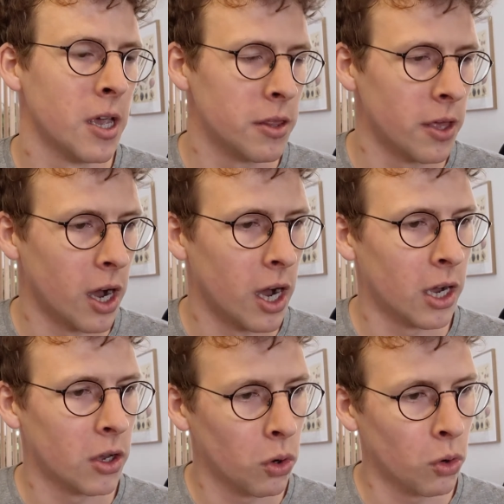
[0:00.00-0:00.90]
that are
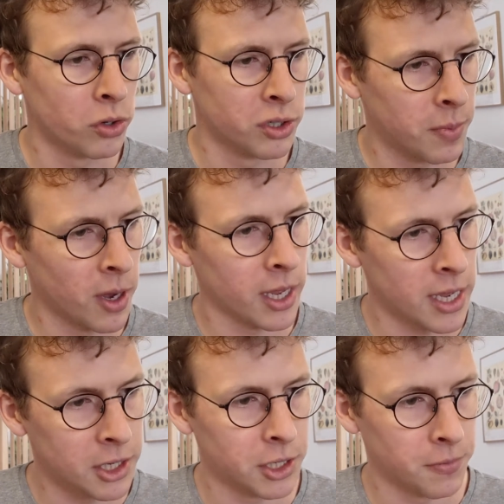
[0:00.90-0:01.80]
caused by
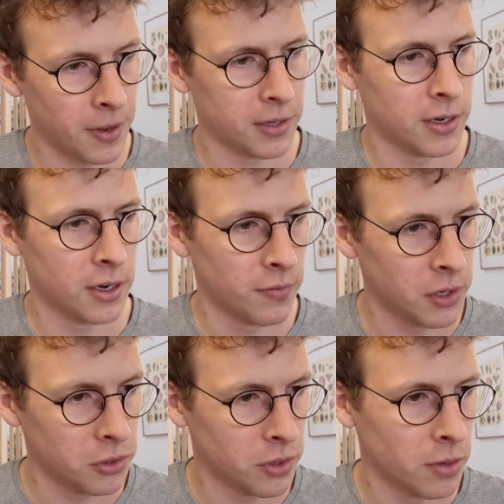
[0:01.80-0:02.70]
each infected
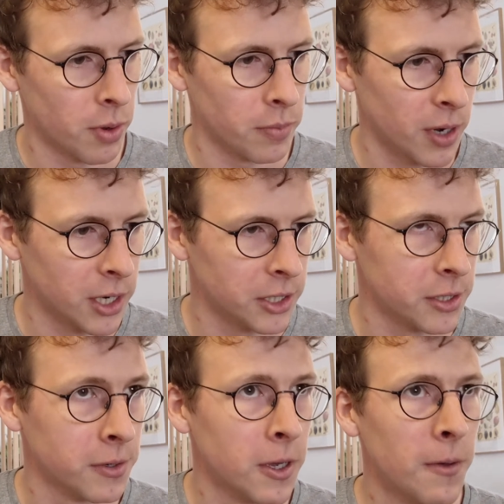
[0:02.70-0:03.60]
individual in the population.